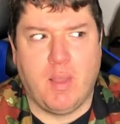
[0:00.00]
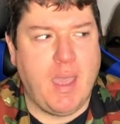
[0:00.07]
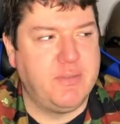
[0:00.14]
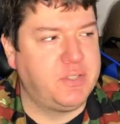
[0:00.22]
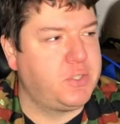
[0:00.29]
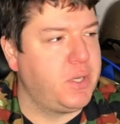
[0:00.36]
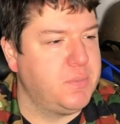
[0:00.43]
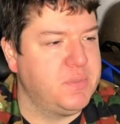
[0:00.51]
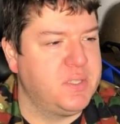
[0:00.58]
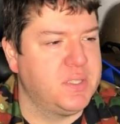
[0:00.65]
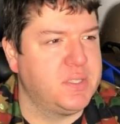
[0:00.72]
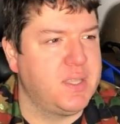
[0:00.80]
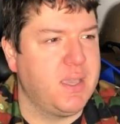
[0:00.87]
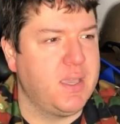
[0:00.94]
live streams
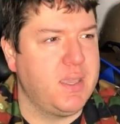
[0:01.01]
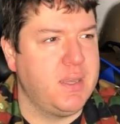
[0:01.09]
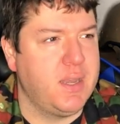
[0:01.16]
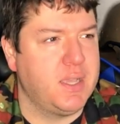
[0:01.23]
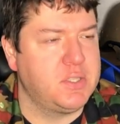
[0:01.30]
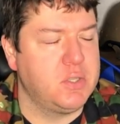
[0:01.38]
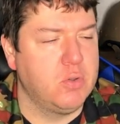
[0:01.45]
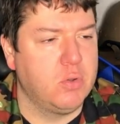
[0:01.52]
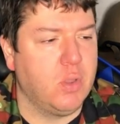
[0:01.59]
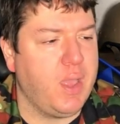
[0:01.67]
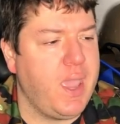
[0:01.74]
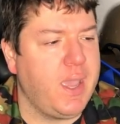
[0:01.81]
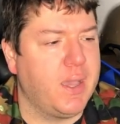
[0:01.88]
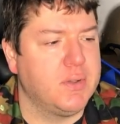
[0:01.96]
since they nixed Google
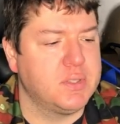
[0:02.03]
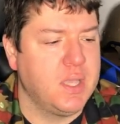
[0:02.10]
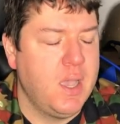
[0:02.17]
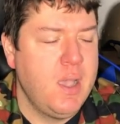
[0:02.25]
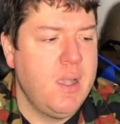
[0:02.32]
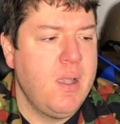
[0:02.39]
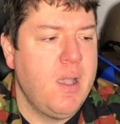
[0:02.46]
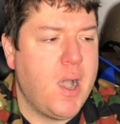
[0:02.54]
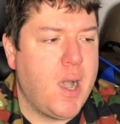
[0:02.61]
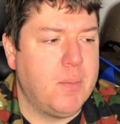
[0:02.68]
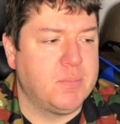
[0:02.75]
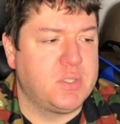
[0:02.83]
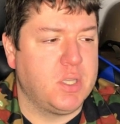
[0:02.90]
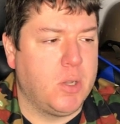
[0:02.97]
Hangouts.
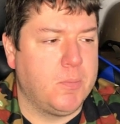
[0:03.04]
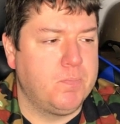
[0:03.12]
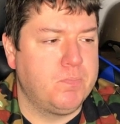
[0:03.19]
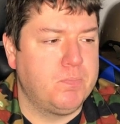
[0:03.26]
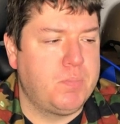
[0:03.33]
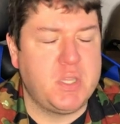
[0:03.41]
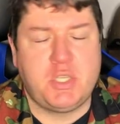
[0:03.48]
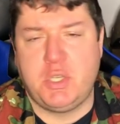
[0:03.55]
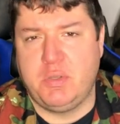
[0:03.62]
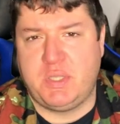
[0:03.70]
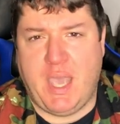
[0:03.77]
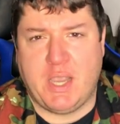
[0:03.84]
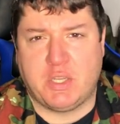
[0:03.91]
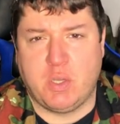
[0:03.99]
Um, so
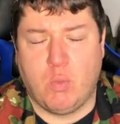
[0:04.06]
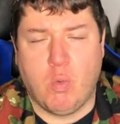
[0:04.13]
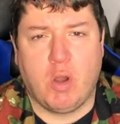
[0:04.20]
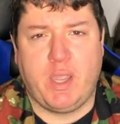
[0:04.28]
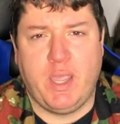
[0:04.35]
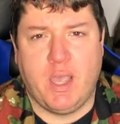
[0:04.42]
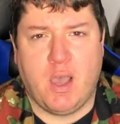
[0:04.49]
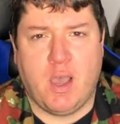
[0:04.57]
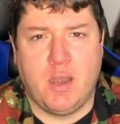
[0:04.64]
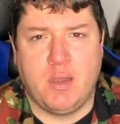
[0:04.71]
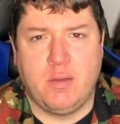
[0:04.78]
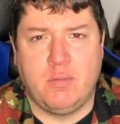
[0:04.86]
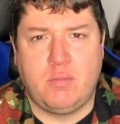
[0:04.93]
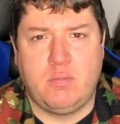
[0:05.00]
BitChute's actually working
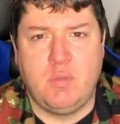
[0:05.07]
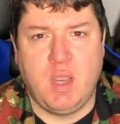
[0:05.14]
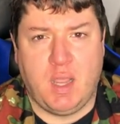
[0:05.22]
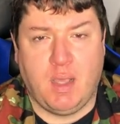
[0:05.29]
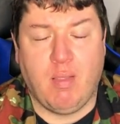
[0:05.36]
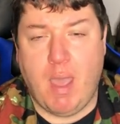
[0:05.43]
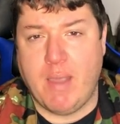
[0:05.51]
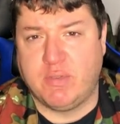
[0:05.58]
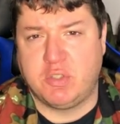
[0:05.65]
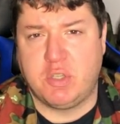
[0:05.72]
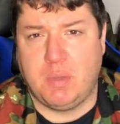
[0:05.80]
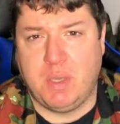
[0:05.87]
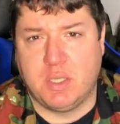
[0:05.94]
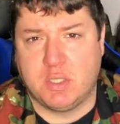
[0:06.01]
on getting a live
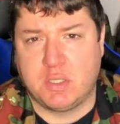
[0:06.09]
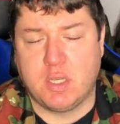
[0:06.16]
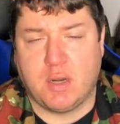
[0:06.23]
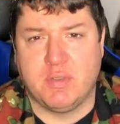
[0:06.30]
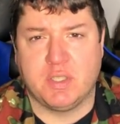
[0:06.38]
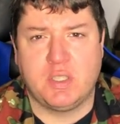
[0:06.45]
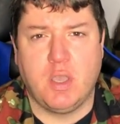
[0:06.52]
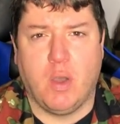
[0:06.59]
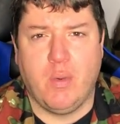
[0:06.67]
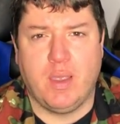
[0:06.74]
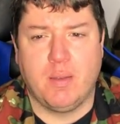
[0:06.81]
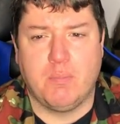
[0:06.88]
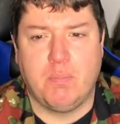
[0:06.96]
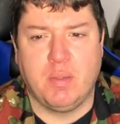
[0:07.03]
streaming service
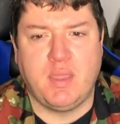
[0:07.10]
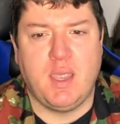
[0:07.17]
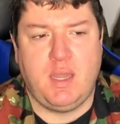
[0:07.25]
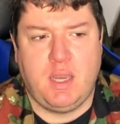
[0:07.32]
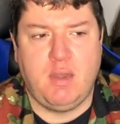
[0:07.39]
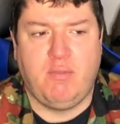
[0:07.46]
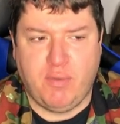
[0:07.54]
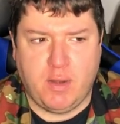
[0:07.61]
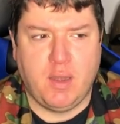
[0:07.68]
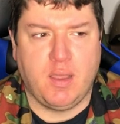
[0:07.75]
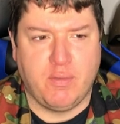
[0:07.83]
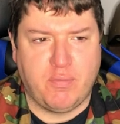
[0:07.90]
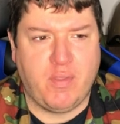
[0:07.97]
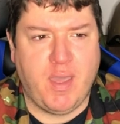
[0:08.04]
going, but they need
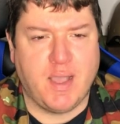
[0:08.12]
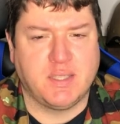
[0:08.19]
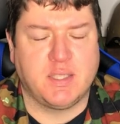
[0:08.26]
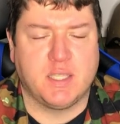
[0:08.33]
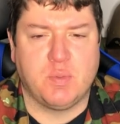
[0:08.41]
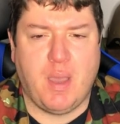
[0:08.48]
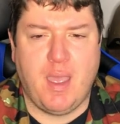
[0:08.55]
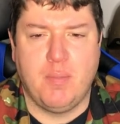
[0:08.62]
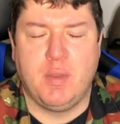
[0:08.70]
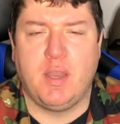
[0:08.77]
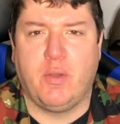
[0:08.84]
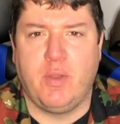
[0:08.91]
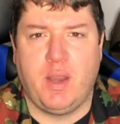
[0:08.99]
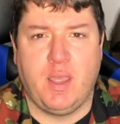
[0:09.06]
funding for that, so that's why I've been
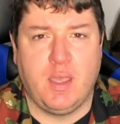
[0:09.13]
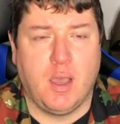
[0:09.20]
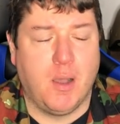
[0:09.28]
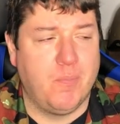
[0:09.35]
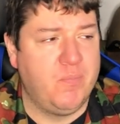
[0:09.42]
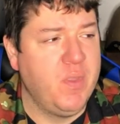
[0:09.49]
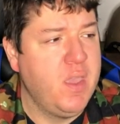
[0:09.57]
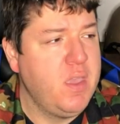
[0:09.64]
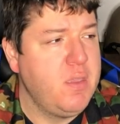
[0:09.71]
donating. Um,